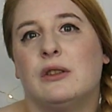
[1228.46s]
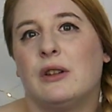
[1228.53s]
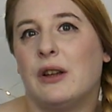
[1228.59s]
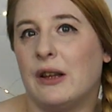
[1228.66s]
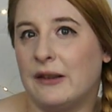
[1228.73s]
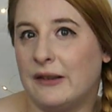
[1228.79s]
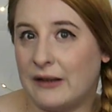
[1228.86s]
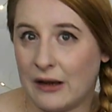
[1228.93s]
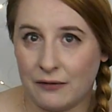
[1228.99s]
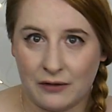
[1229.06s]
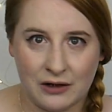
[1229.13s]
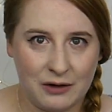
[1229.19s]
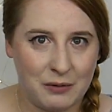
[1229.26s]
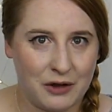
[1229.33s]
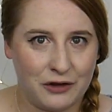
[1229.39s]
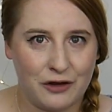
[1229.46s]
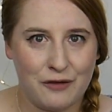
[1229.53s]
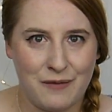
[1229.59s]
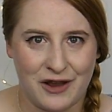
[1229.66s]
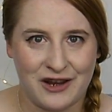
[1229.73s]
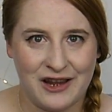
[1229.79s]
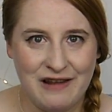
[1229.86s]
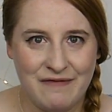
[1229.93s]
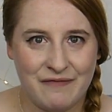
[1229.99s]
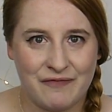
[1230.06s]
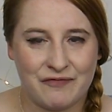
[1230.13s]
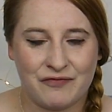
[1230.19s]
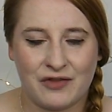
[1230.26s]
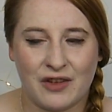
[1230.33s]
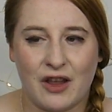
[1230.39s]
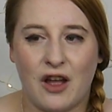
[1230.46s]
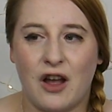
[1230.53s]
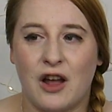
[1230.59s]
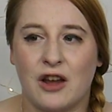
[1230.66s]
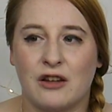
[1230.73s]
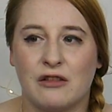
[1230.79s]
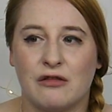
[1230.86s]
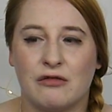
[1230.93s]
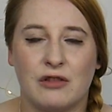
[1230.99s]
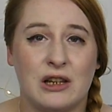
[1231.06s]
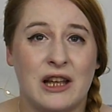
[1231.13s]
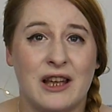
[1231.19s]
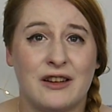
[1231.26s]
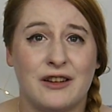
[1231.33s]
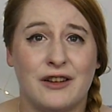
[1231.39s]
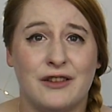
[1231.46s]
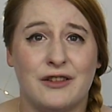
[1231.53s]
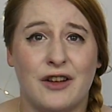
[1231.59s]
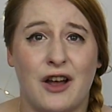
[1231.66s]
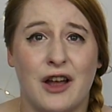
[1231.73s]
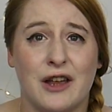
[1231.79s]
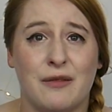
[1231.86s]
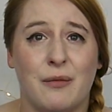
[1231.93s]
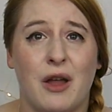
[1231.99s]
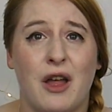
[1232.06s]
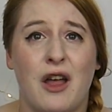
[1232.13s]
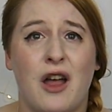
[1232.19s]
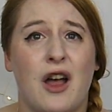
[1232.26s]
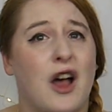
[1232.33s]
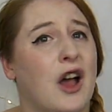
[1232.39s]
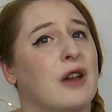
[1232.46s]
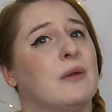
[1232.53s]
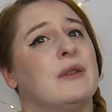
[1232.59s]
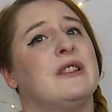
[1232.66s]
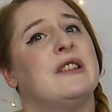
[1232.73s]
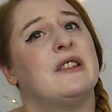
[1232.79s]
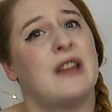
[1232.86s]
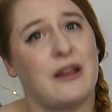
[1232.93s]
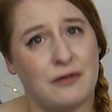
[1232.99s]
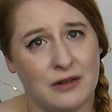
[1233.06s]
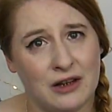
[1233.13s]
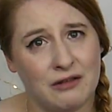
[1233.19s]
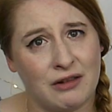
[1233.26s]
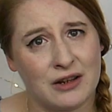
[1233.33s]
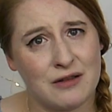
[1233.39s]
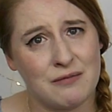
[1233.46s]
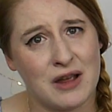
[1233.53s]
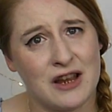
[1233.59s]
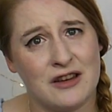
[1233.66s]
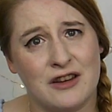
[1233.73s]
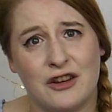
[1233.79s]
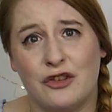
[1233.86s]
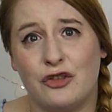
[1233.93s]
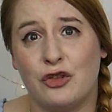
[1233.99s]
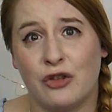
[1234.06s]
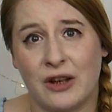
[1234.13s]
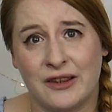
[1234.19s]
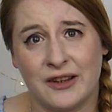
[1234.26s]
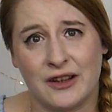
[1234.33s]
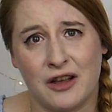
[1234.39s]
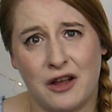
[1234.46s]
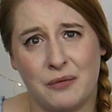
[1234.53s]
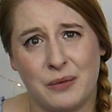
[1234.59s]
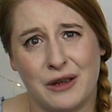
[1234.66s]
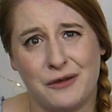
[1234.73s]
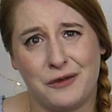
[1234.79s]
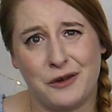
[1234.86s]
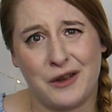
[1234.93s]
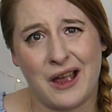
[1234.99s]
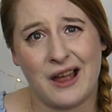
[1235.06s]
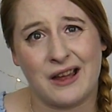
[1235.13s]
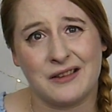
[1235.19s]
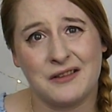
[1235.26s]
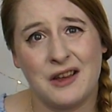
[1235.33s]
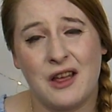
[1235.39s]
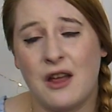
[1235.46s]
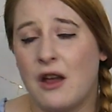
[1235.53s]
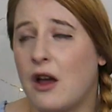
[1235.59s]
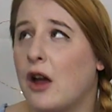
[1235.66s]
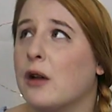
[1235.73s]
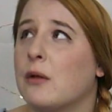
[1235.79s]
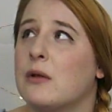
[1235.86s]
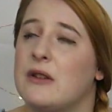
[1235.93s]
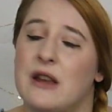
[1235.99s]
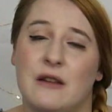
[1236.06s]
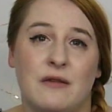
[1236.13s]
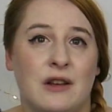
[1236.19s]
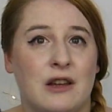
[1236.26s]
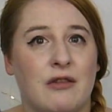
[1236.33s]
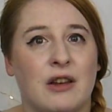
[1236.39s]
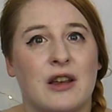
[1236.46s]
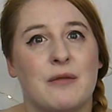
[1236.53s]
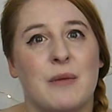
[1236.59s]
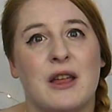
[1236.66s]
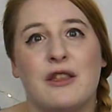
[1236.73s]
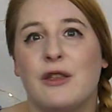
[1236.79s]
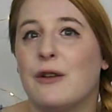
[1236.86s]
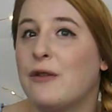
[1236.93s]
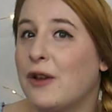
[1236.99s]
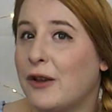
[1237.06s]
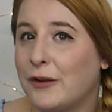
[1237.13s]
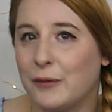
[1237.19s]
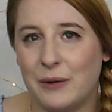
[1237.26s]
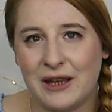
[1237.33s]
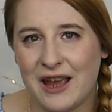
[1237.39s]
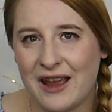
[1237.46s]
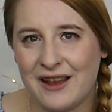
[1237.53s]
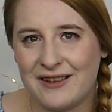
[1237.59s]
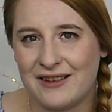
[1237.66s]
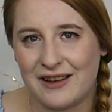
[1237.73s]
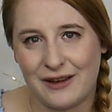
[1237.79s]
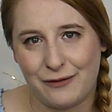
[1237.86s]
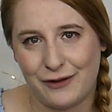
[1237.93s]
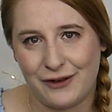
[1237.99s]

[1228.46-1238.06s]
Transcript: it's definitely worth your money. I really had a good time. I would definitely recommend dressing up if you can. I would definitely recommend the first weekend if you